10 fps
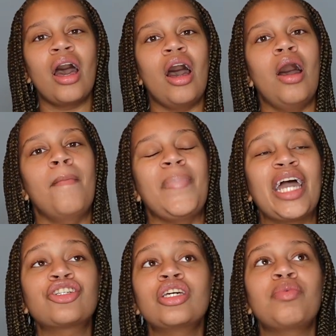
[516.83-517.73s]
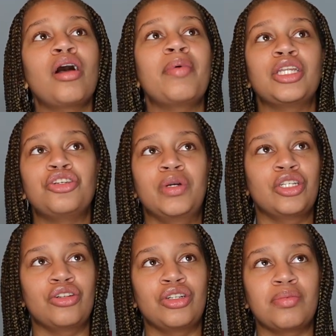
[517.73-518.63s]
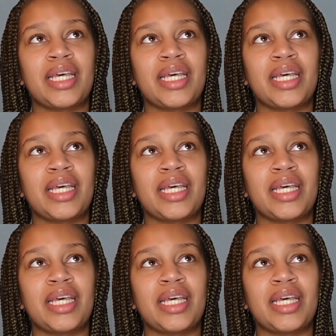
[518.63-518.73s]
Actually, probably about 2 internships.